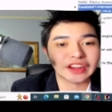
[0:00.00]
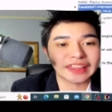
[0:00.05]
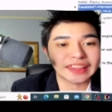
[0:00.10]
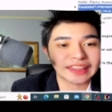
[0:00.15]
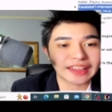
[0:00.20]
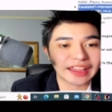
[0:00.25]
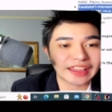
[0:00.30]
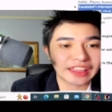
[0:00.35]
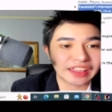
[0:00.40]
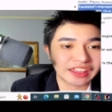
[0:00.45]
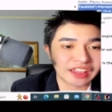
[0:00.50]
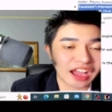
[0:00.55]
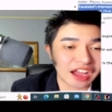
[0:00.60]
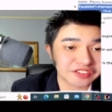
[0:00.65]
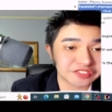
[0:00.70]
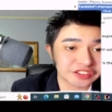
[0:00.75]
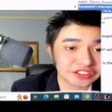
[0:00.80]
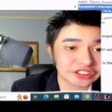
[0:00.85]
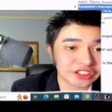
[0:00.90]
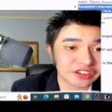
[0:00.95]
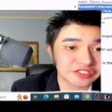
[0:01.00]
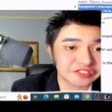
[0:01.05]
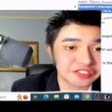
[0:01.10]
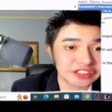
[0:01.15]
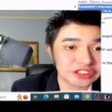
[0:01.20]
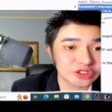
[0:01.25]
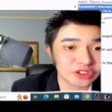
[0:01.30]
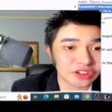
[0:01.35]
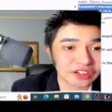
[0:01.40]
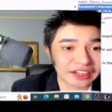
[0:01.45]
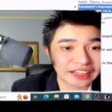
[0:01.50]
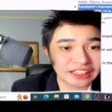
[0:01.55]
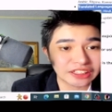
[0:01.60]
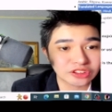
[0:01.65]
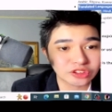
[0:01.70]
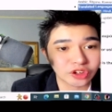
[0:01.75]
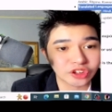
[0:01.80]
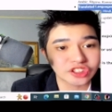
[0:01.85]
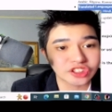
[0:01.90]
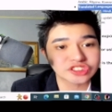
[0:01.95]
A I A avatar video
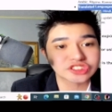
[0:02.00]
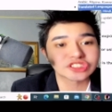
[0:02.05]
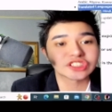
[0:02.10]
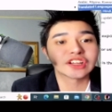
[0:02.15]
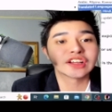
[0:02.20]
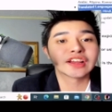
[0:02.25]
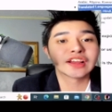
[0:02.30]
creators.